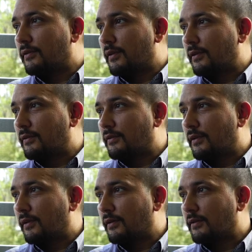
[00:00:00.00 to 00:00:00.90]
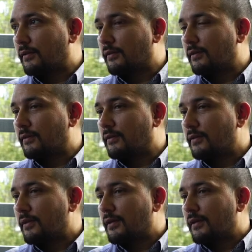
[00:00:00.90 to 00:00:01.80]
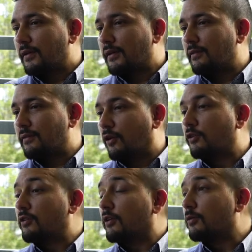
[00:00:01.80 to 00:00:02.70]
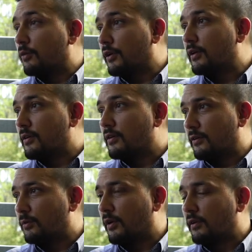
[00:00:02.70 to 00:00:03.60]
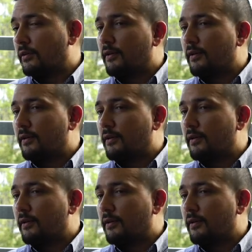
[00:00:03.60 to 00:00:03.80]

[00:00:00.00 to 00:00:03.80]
that is not just work as well.